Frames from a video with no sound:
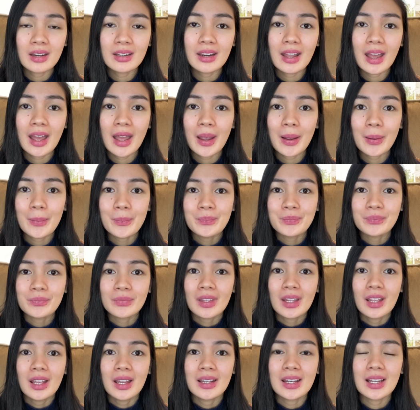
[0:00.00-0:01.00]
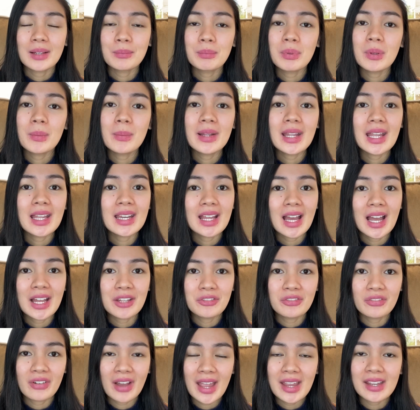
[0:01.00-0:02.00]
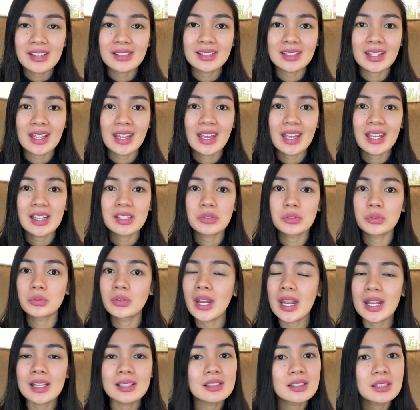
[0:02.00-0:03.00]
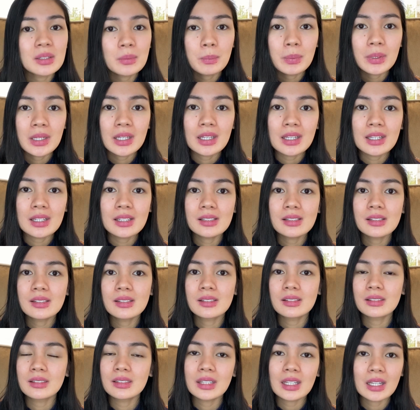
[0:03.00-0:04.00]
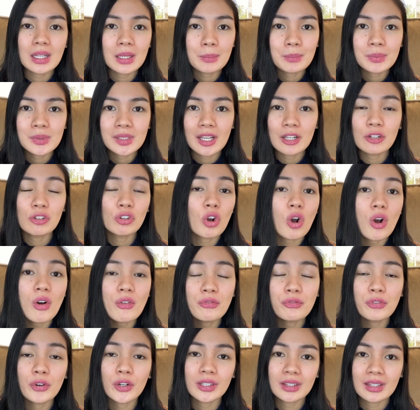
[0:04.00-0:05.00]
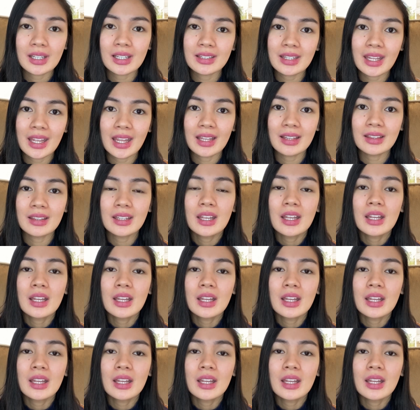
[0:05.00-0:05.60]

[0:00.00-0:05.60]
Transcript: na nagbibigay ng advices, recipes, tips, and comfort na din